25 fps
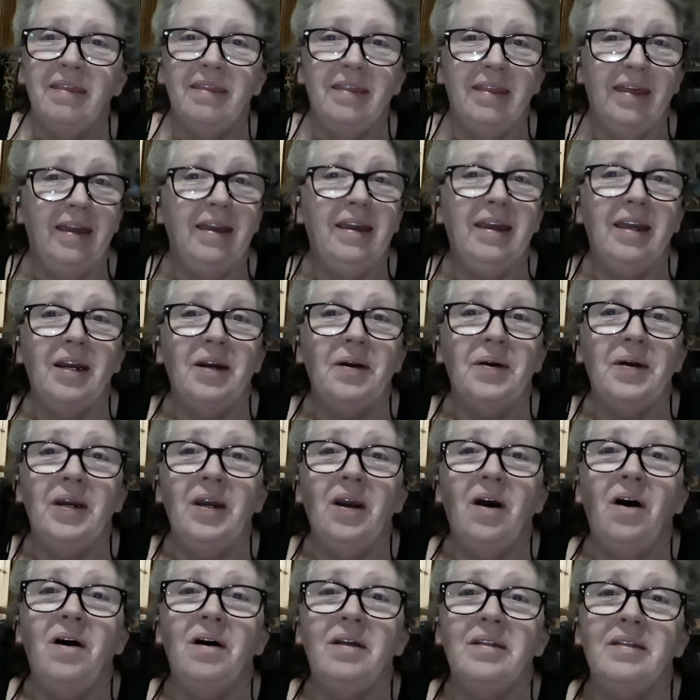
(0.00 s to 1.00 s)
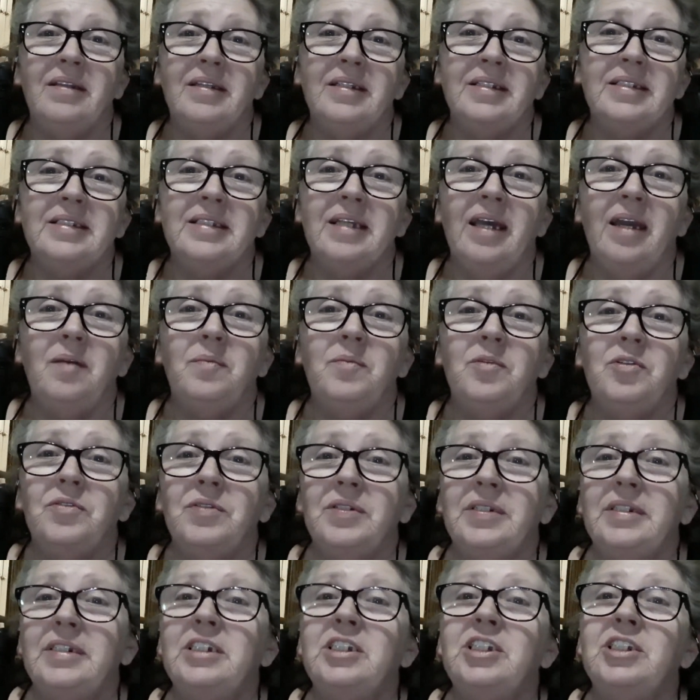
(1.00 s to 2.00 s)
they carry on the same
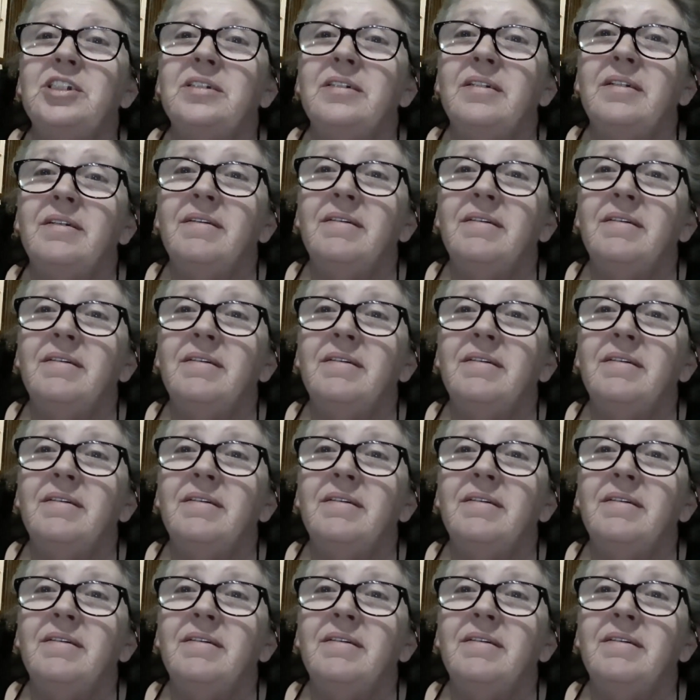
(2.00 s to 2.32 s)
tradition.